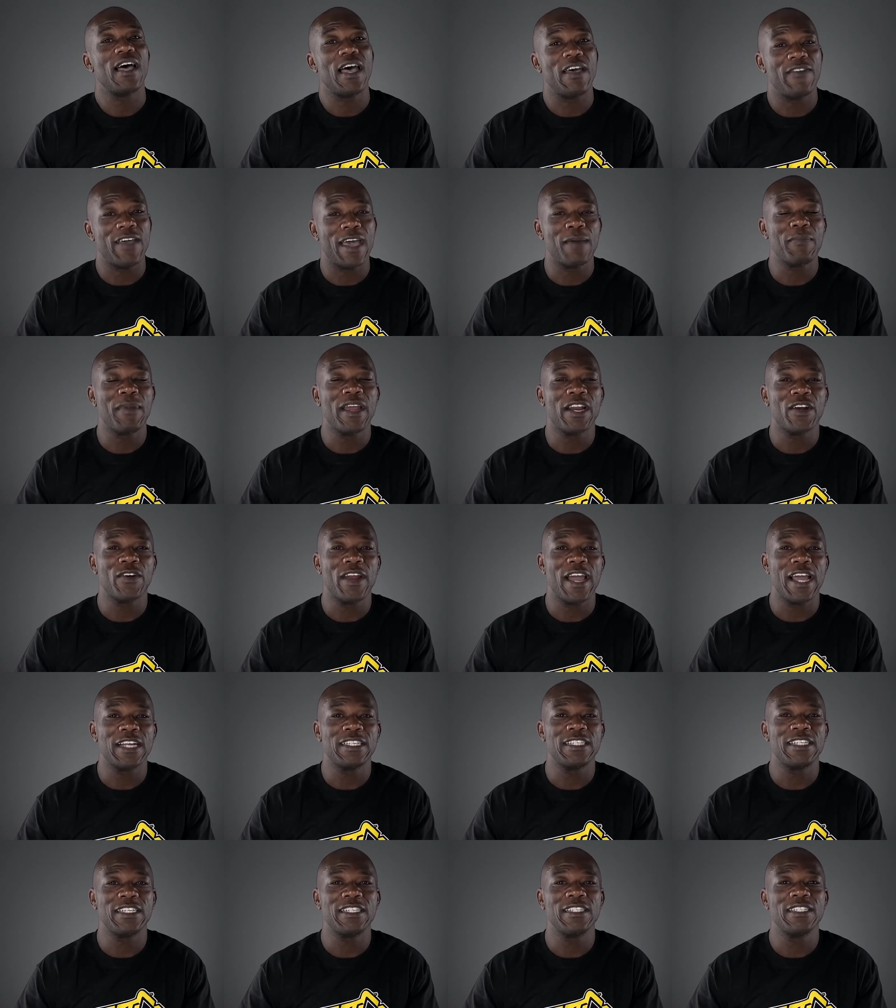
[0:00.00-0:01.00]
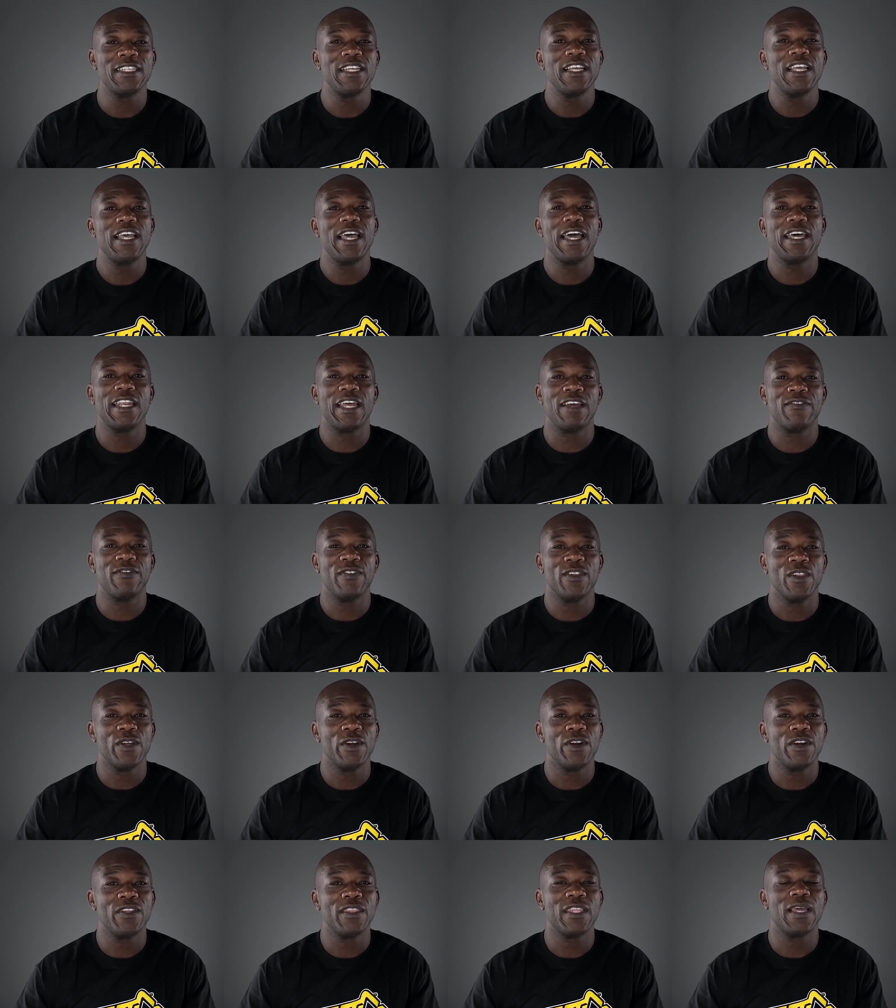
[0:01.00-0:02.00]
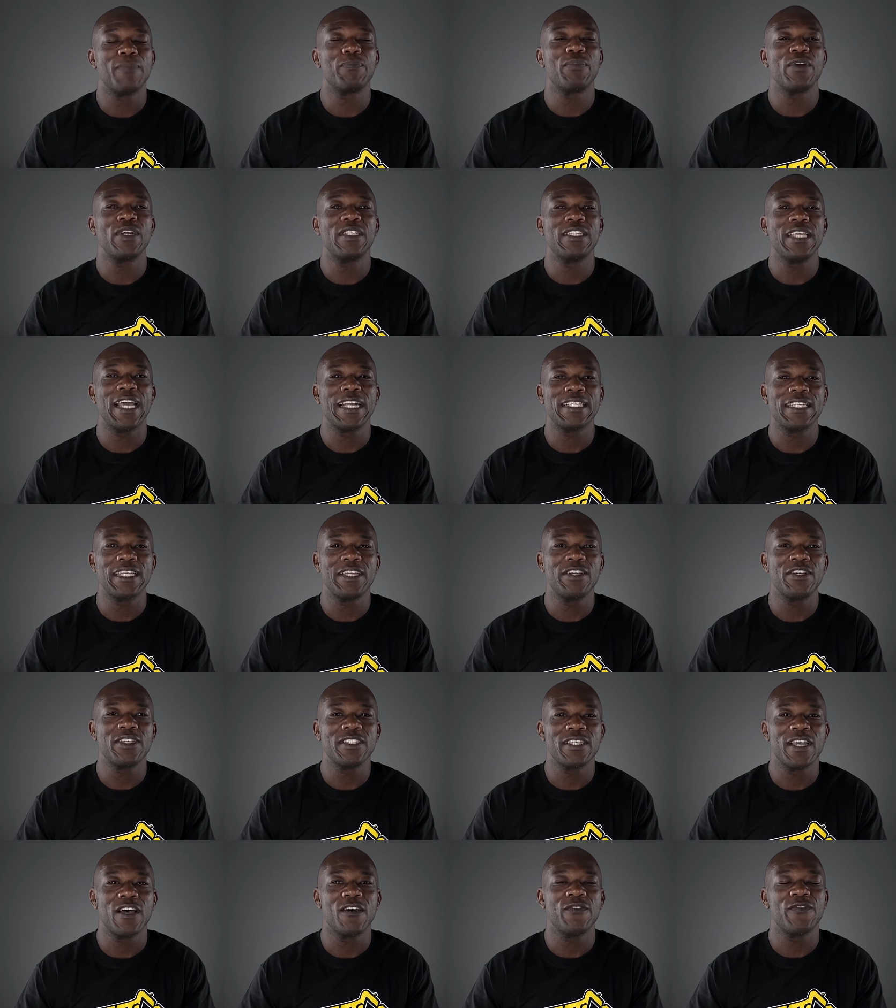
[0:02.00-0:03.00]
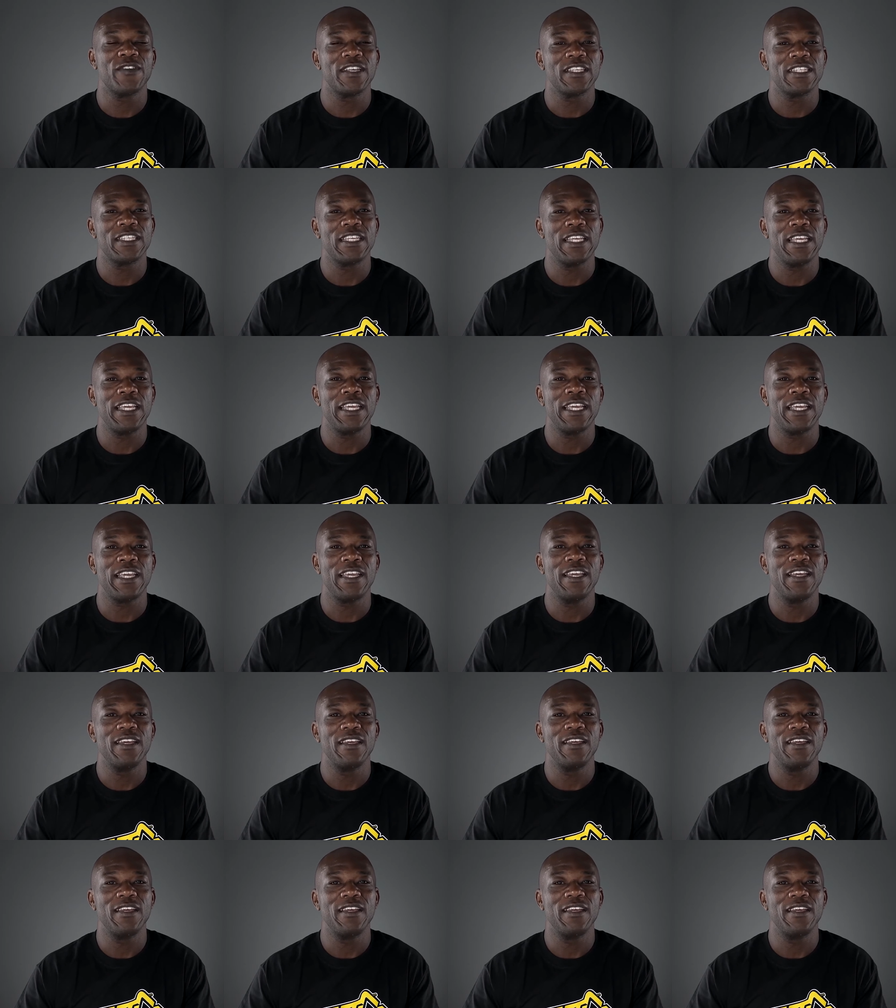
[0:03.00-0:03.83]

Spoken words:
I've had my crashes, and I've learned that protecting yourself is key.